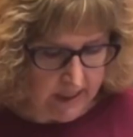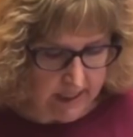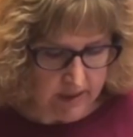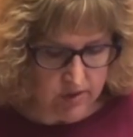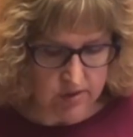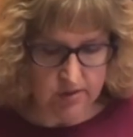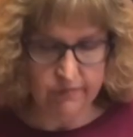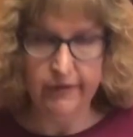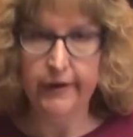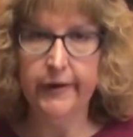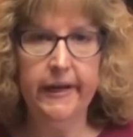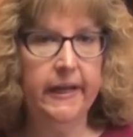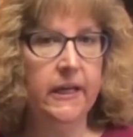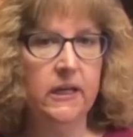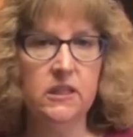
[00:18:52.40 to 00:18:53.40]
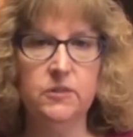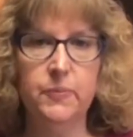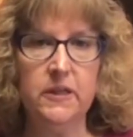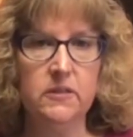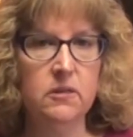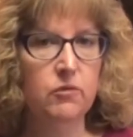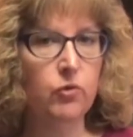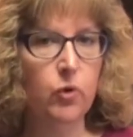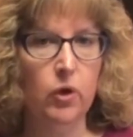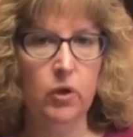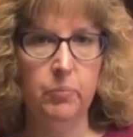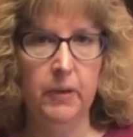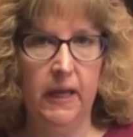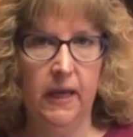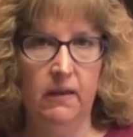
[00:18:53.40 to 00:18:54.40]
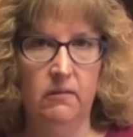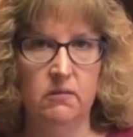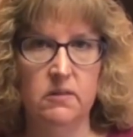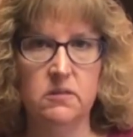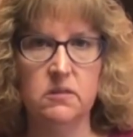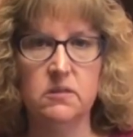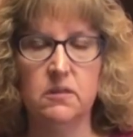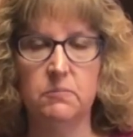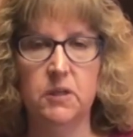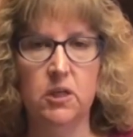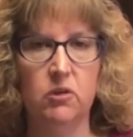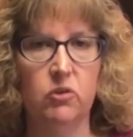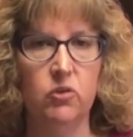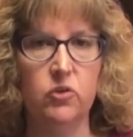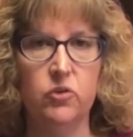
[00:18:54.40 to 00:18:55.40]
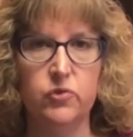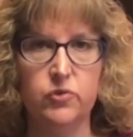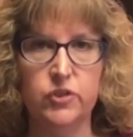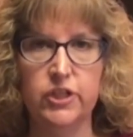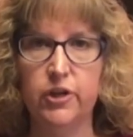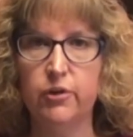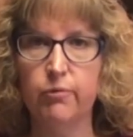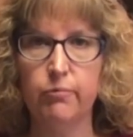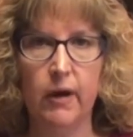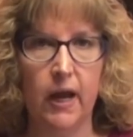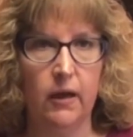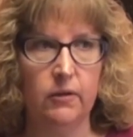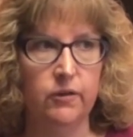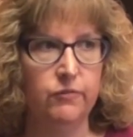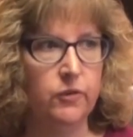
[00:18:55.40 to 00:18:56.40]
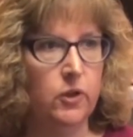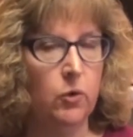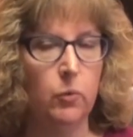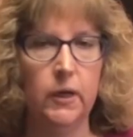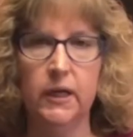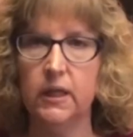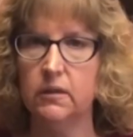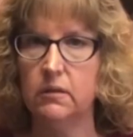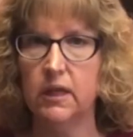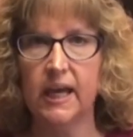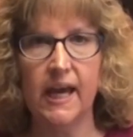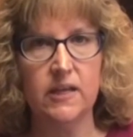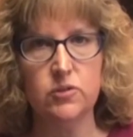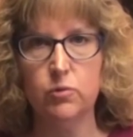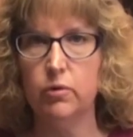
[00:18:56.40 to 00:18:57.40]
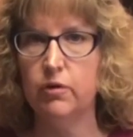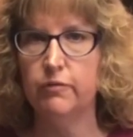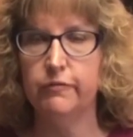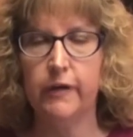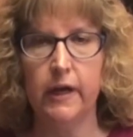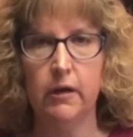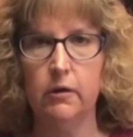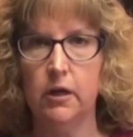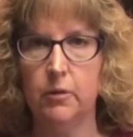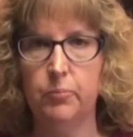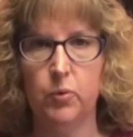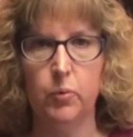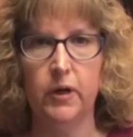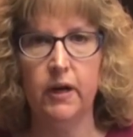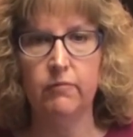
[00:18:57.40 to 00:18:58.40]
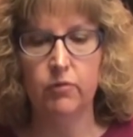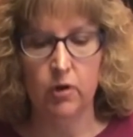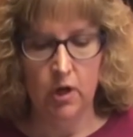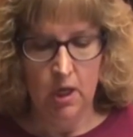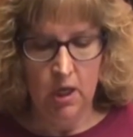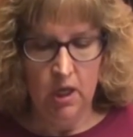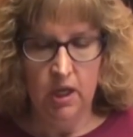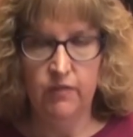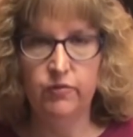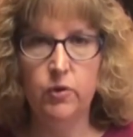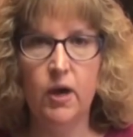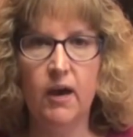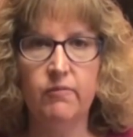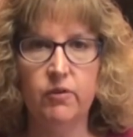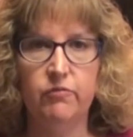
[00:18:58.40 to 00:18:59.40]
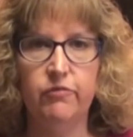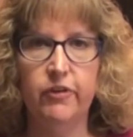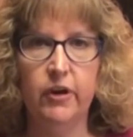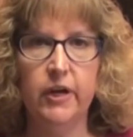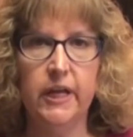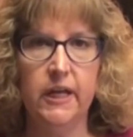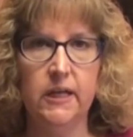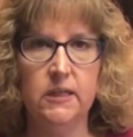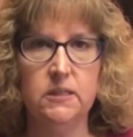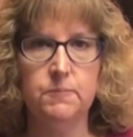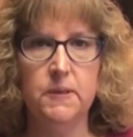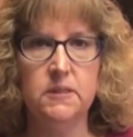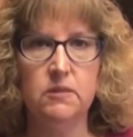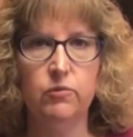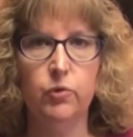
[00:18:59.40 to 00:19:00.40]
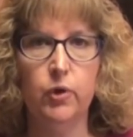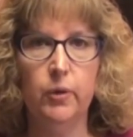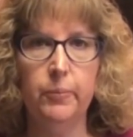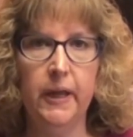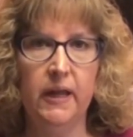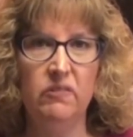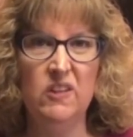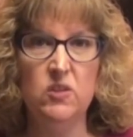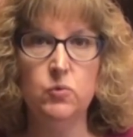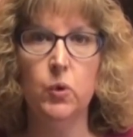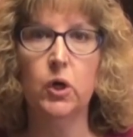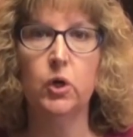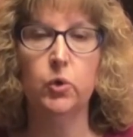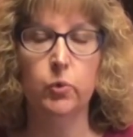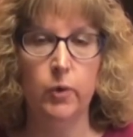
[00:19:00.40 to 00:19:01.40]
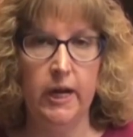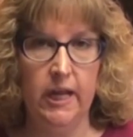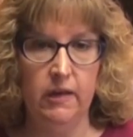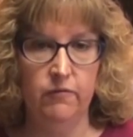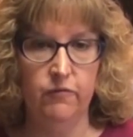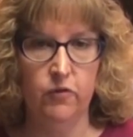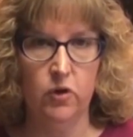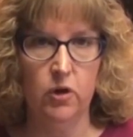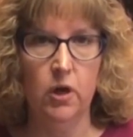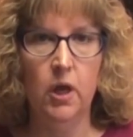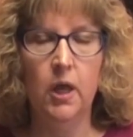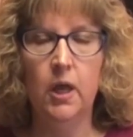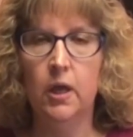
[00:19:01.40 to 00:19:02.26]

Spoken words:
like this very inexpensive grill pan. This is something you can use year round if you don't wanna get the gas grill fired up or whatever. If you have a very inexpensive grill pan, these work great for